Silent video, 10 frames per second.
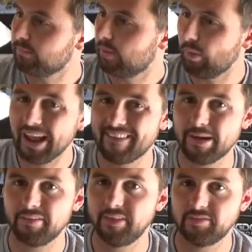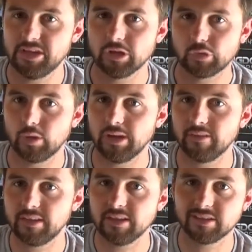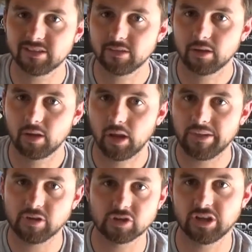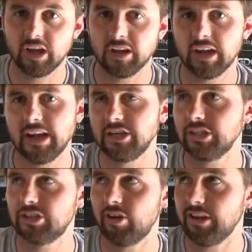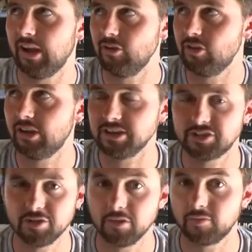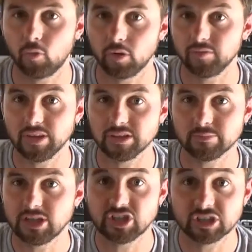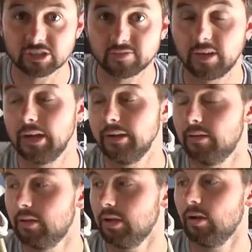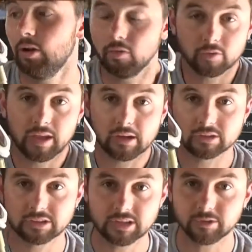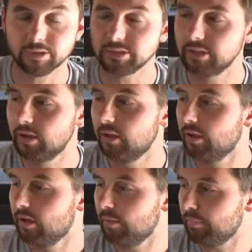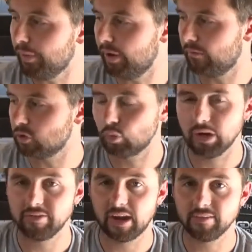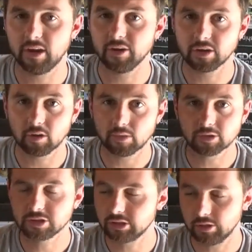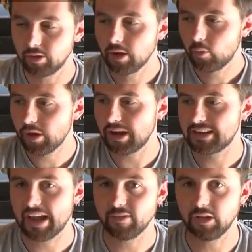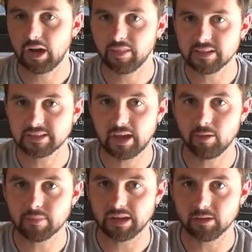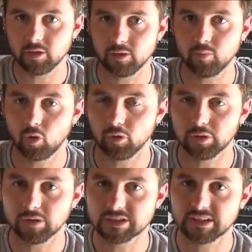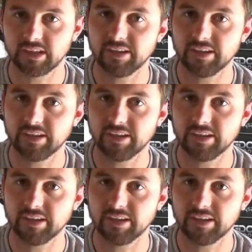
We have about 15 or 20 of these. If you're a guy just starting out, you could get 2 to 4 of these and be just fine. You know, hunting over 1,000 decoys. But we hunt over 2,500 almost, so we like to have a lot of these out and make it look a little more realistic.